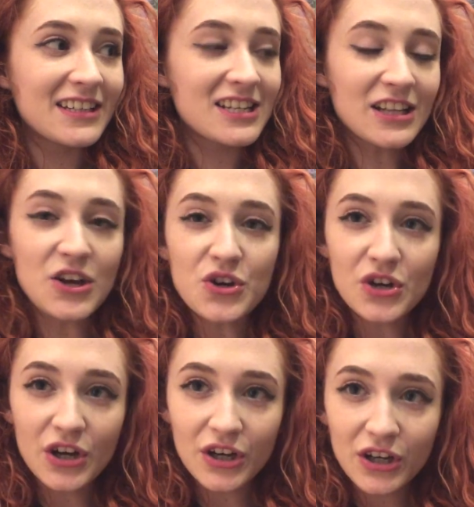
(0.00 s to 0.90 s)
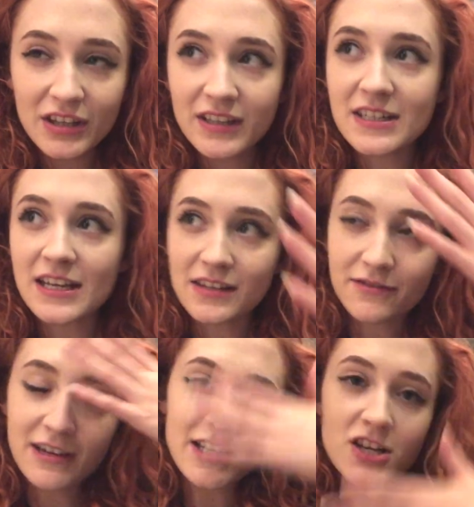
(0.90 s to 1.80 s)
chill out now, I think, take the
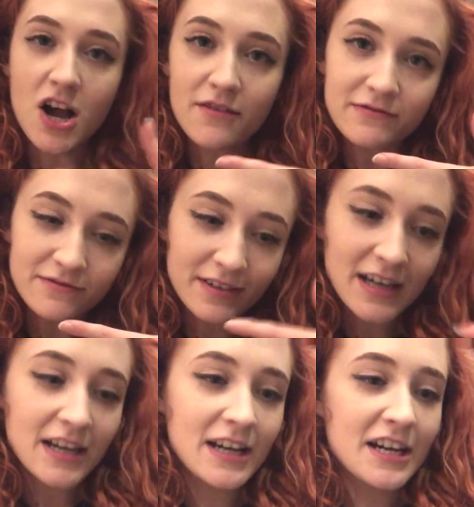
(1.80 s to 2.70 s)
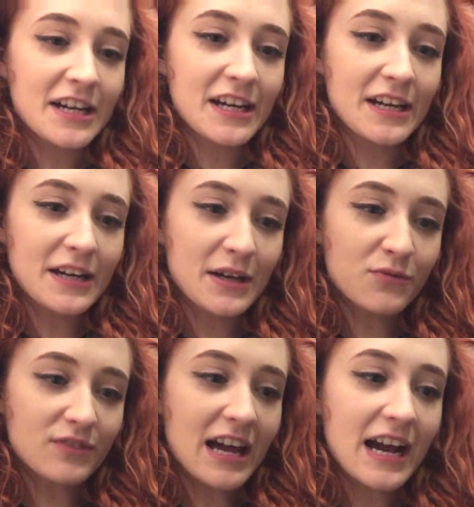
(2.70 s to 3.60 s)
face off,
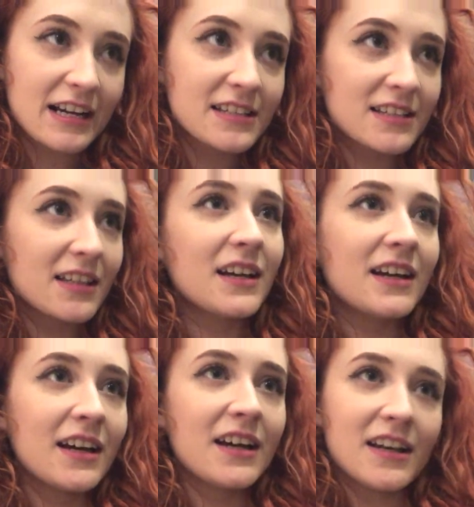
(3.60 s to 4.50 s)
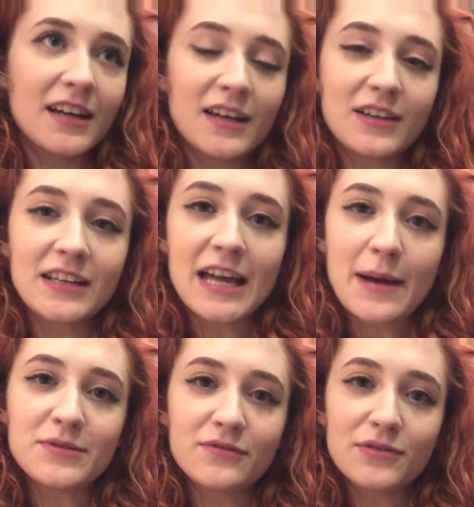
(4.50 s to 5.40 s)
relax, I
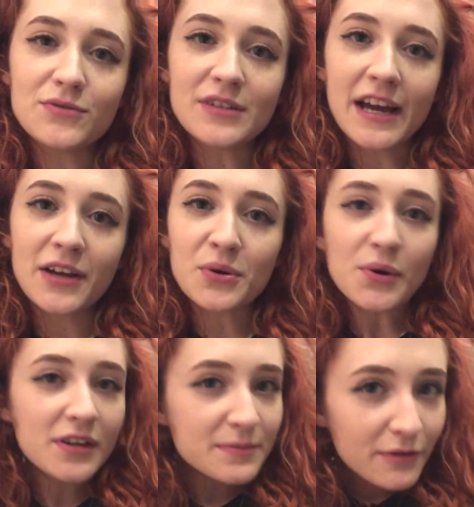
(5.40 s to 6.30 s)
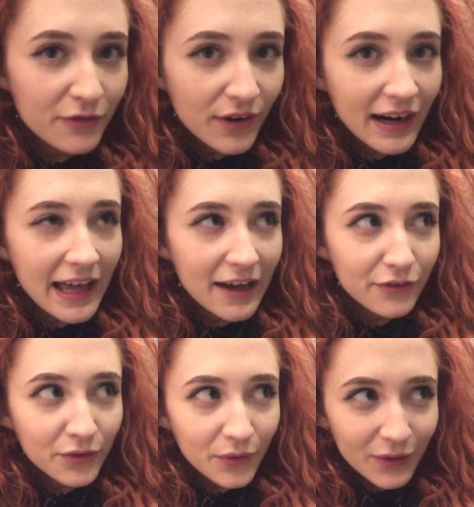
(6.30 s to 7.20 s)
nabbed a few Diet Cokes before I
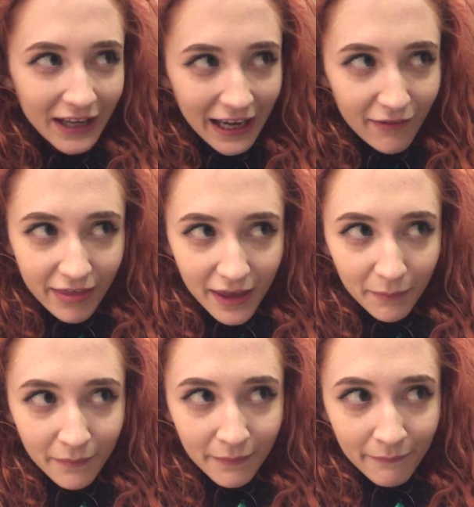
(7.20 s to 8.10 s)
left, so I'm gonna have them.